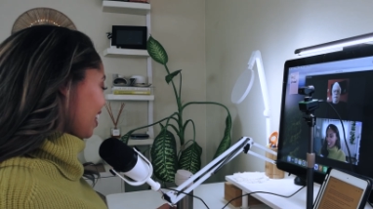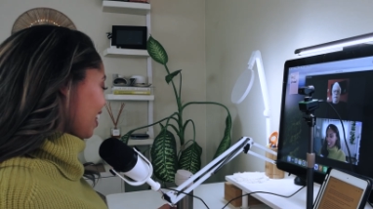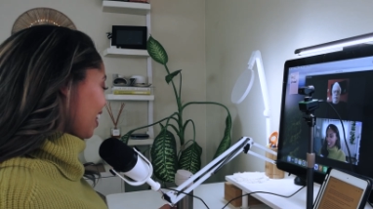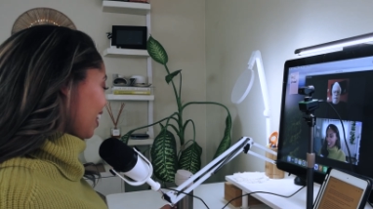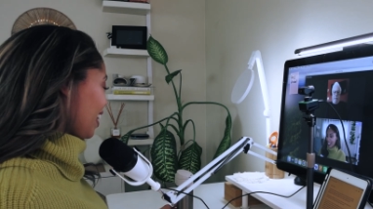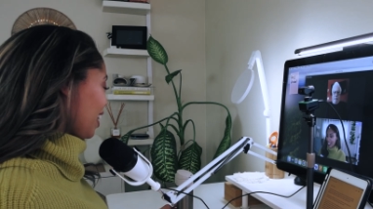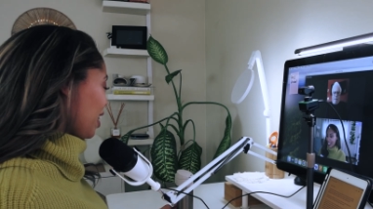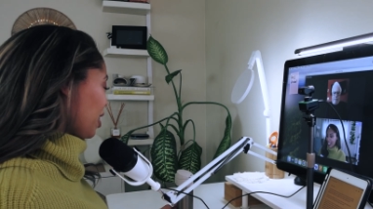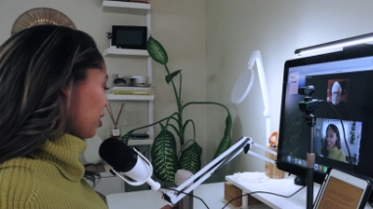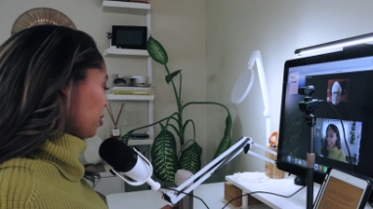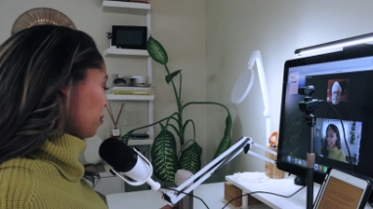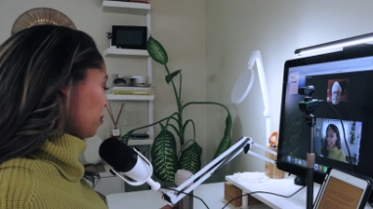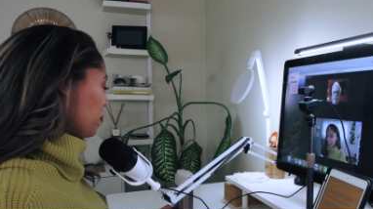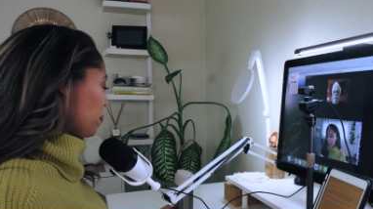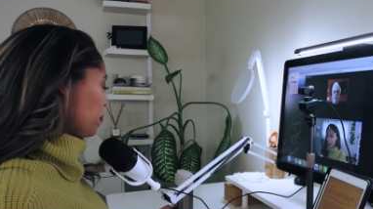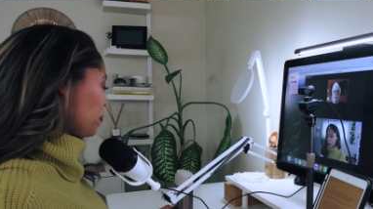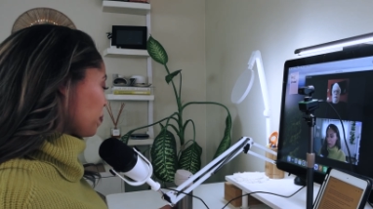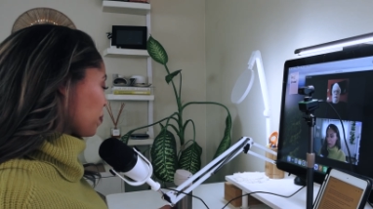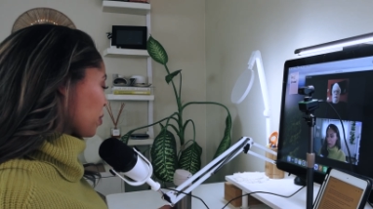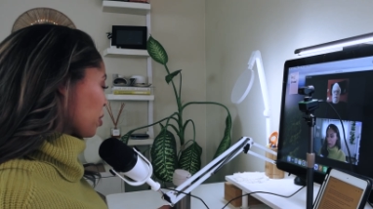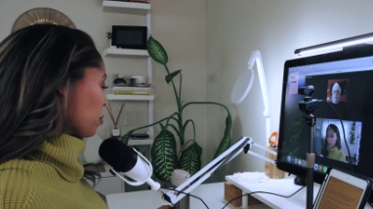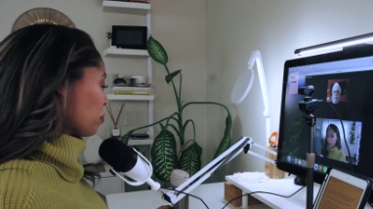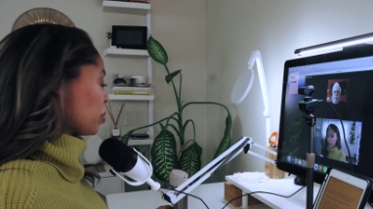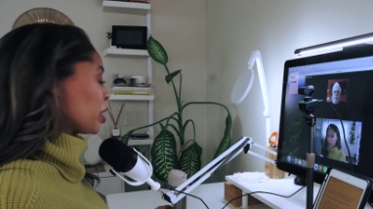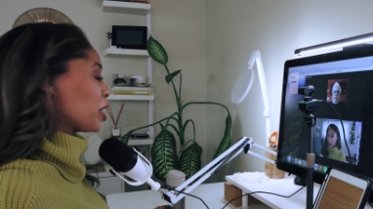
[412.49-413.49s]

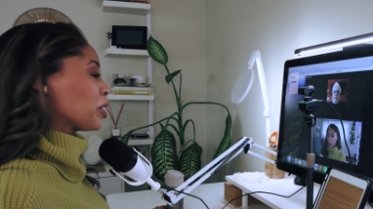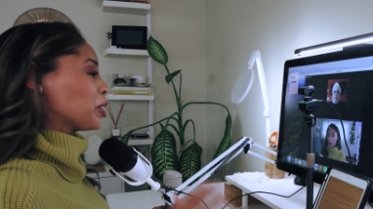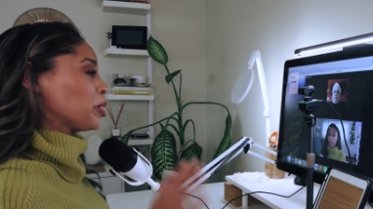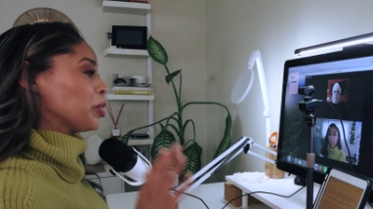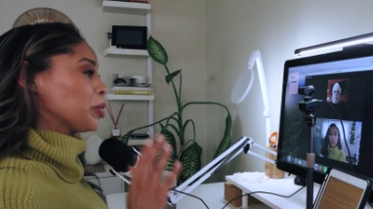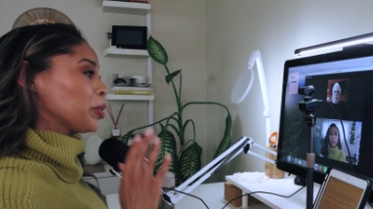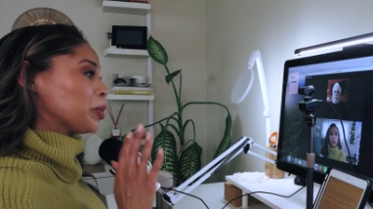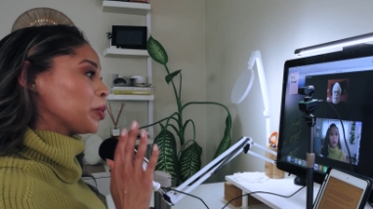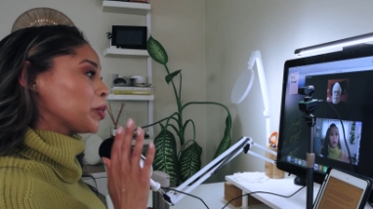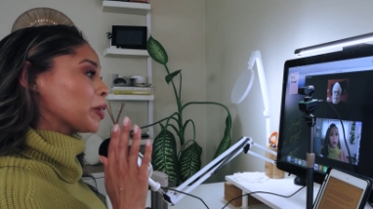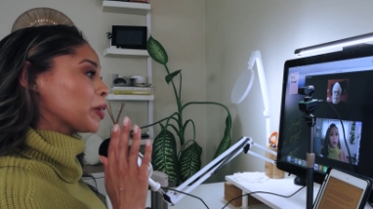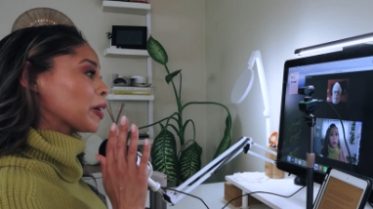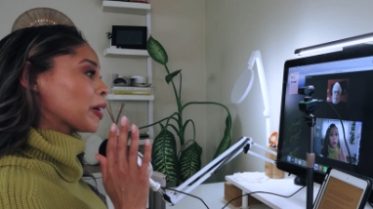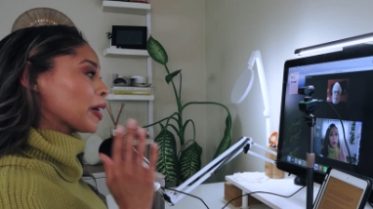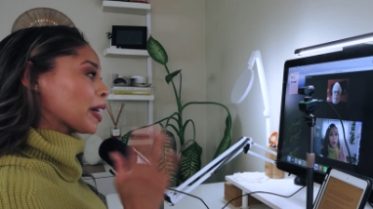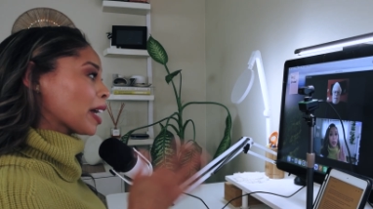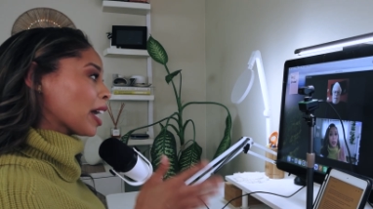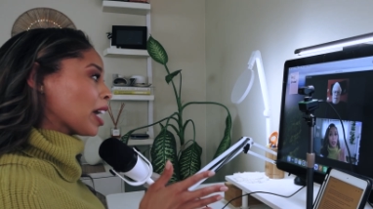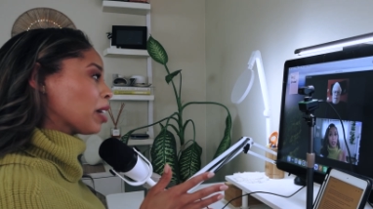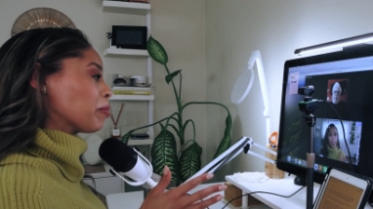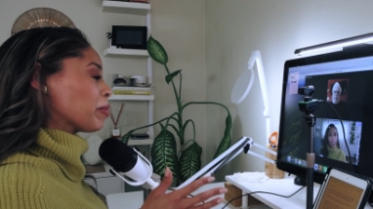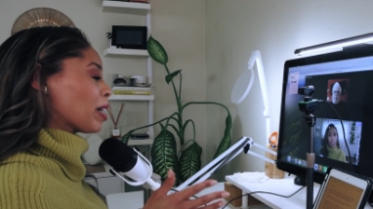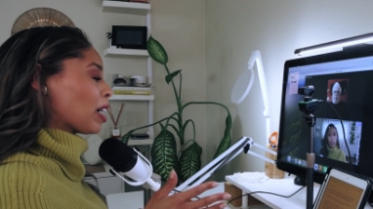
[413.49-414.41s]
But you came